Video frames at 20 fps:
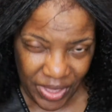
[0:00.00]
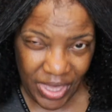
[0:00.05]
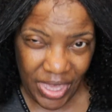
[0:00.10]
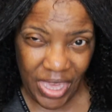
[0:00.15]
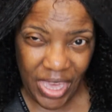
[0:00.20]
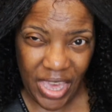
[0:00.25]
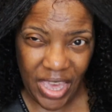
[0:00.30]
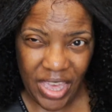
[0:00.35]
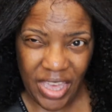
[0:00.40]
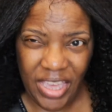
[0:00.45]

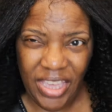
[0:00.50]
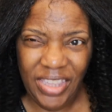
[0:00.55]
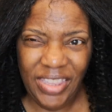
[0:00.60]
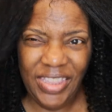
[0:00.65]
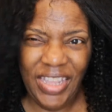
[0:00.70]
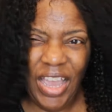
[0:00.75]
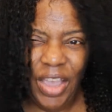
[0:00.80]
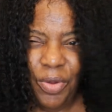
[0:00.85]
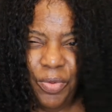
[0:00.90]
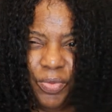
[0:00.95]
yeah it's
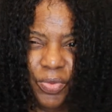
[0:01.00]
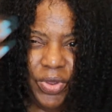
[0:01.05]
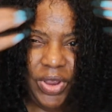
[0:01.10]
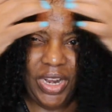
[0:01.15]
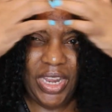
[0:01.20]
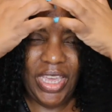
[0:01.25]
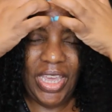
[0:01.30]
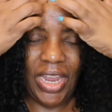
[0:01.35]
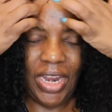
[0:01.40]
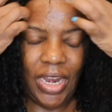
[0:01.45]
not
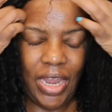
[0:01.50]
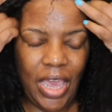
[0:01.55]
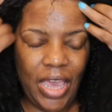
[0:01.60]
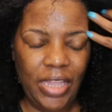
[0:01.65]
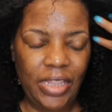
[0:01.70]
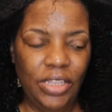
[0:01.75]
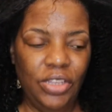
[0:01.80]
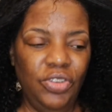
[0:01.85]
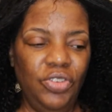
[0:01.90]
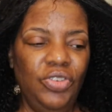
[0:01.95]
really a
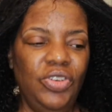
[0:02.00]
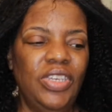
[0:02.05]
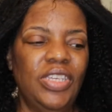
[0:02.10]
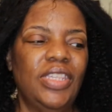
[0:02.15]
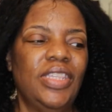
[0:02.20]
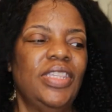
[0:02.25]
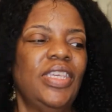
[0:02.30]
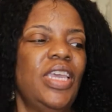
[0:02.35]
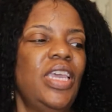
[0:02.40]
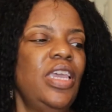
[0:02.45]
lot that you can
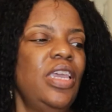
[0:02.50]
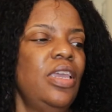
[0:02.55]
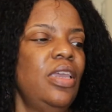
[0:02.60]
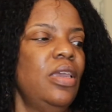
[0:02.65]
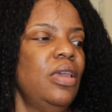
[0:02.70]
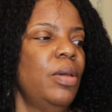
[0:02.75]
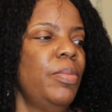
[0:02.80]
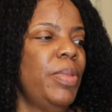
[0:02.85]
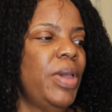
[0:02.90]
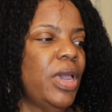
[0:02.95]

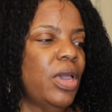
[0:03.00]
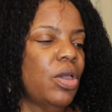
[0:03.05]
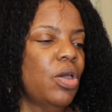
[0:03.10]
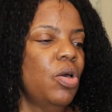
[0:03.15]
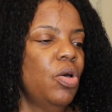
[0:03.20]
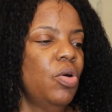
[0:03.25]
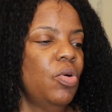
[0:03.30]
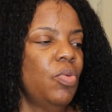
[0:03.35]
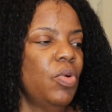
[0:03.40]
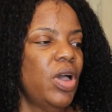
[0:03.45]
say about
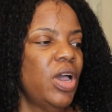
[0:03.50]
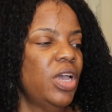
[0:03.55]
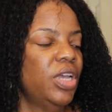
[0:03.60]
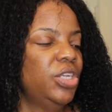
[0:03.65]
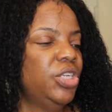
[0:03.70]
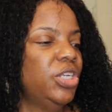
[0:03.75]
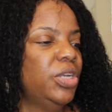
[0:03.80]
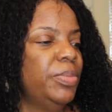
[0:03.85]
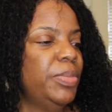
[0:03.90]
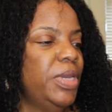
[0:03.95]
co
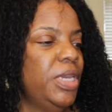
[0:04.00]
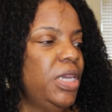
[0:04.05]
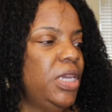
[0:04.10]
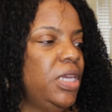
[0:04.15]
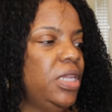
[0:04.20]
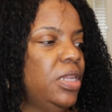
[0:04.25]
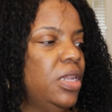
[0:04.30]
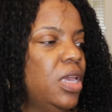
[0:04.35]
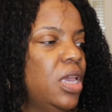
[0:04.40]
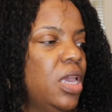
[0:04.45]
wash I
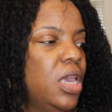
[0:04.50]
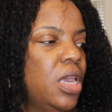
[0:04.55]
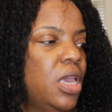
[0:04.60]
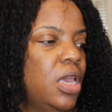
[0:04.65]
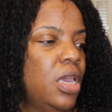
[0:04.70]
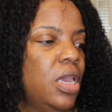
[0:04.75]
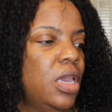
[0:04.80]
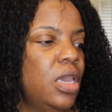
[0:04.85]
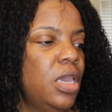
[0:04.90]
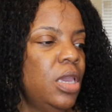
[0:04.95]
mean
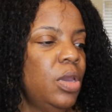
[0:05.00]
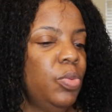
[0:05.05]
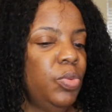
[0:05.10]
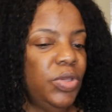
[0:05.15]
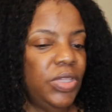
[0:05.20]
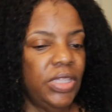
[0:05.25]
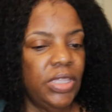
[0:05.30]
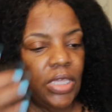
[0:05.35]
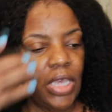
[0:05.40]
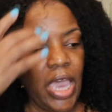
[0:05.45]
it
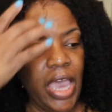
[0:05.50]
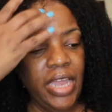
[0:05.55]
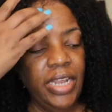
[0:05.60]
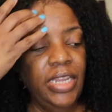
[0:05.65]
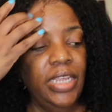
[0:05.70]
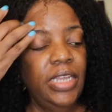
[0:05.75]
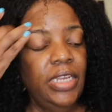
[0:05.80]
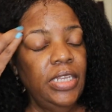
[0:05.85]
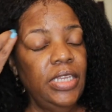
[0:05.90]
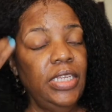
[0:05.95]
was I
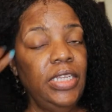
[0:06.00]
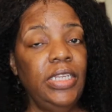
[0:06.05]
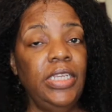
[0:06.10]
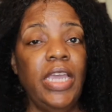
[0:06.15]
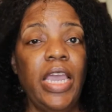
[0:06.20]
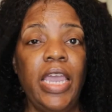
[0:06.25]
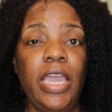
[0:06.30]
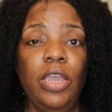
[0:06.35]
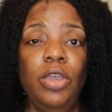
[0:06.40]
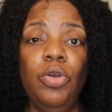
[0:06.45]
didn't
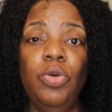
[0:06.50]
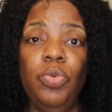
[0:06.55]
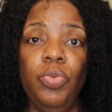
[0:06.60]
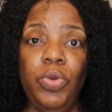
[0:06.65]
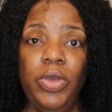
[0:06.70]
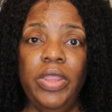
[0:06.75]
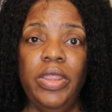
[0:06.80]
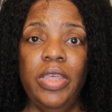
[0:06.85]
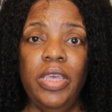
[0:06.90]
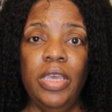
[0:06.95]
detangle
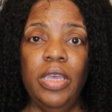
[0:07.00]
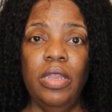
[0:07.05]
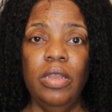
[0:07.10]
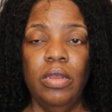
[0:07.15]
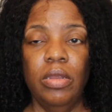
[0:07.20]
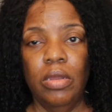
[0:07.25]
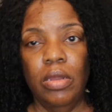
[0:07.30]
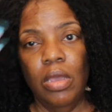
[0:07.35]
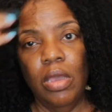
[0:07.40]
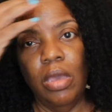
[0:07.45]
with
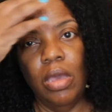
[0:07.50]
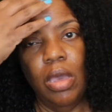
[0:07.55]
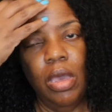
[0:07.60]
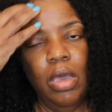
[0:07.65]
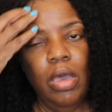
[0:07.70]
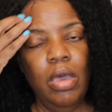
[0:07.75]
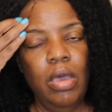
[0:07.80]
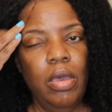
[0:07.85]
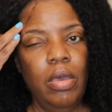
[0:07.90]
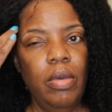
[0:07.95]
it
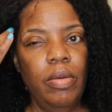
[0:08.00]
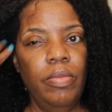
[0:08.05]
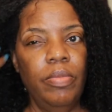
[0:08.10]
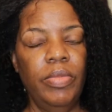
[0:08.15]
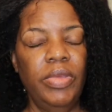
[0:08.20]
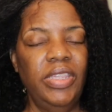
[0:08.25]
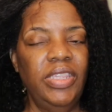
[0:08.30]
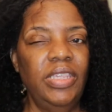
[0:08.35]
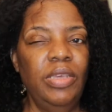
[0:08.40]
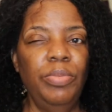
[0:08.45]

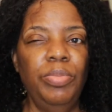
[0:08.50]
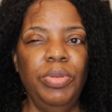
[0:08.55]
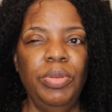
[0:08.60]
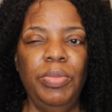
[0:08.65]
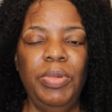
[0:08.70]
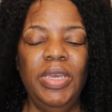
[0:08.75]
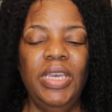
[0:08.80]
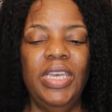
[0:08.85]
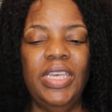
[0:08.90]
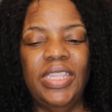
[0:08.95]
um, simply
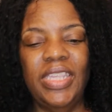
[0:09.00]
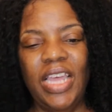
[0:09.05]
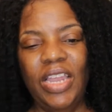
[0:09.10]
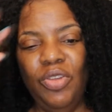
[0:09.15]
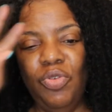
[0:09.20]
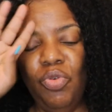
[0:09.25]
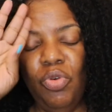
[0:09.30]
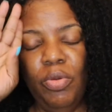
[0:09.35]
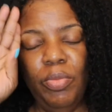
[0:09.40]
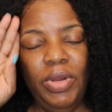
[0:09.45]
because
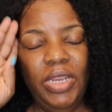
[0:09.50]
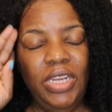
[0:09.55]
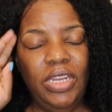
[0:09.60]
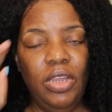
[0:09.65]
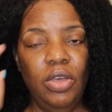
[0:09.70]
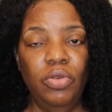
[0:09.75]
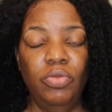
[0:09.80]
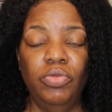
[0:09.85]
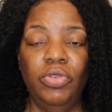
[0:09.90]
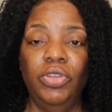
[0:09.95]
I normally
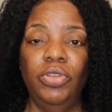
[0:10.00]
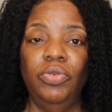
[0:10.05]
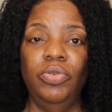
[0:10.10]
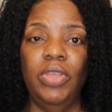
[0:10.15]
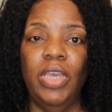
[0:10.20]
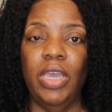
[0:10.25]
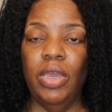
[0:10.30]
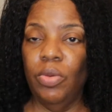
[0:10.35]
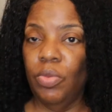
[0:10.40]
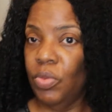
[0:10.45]
don't do
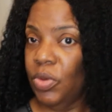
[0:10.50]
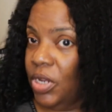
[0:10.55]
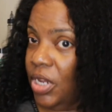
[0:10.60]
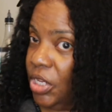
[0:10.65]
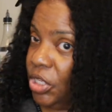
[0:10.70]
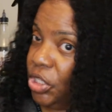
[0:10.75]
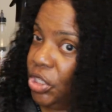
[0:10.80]
that when I